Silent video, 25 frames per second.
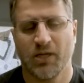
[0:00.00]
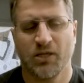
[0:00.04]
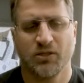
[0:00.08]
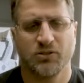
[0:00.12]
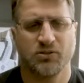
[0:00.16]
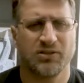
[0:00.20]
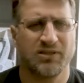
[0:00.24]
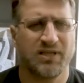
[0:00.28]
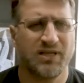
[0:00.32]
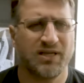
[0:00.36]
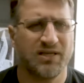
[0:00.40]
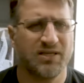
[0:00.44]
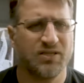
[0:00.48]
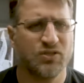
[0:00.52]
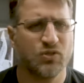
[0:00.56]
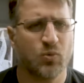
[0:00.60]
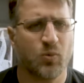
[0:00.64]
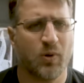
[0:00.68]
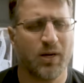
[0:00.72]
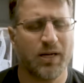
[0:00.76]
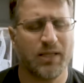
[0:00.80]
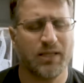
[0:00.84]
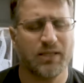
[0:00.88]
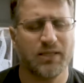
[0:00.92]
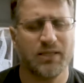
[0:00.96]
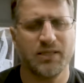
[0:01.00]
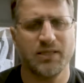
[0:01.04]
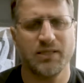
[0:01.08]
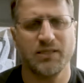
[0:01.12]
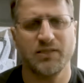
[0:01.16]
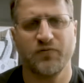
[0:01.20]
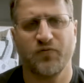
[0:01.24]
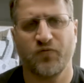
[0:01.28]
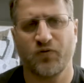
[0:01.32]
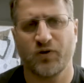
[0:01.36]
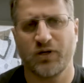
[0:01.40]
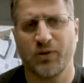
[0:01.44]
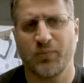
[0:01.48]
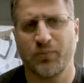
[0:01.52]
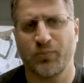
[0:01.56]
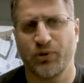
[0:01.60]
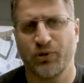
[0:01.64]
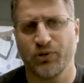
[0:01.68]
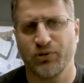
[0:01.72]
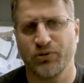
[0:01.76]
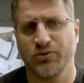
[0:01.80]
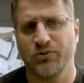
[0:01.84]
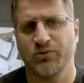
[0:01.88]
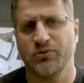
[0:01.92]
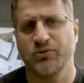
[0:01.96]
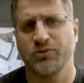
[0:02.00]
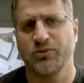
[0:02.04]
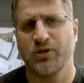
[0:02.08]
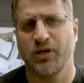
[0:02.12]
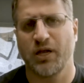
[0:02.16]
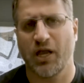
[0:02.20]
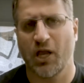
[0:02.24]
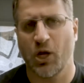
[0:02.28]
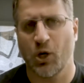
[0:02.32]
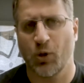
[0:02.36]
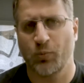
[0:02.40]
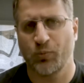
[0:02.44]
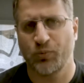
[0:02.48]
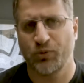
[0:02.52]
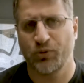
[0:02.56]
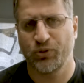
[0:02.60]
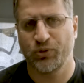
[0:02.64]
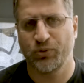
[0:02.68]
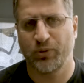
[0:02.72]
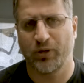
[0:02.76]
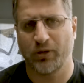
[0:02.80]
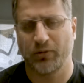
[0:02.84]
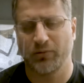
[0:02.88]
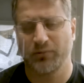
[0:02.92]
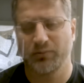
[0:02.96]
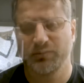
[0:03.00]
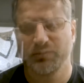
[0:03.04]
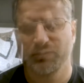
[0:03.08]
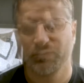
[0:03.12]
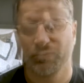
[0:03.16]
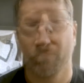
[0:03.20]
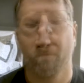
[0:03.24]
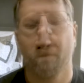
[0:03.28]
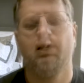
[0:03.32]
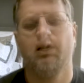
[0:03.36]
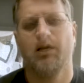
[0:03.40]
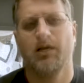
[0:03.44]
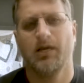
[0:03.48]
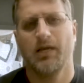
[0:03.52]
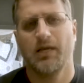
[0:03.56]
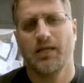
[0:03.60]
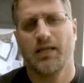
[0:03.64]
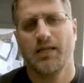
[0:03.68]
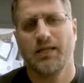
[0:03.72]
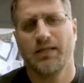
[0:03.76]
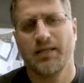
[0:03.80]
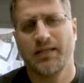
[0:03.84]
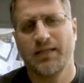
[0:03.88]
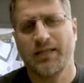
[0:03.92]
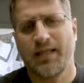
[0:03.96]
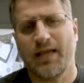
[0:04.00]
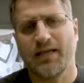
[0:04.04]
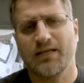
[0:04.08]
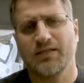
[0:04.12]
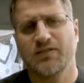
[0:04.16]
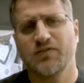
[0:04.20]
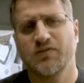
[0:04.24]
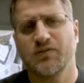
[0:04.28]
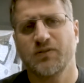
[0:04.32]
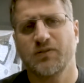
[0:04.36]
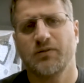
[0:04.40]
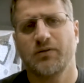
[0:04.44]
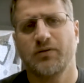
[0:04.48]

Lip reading: So that is quite easy for the person to help you out. The next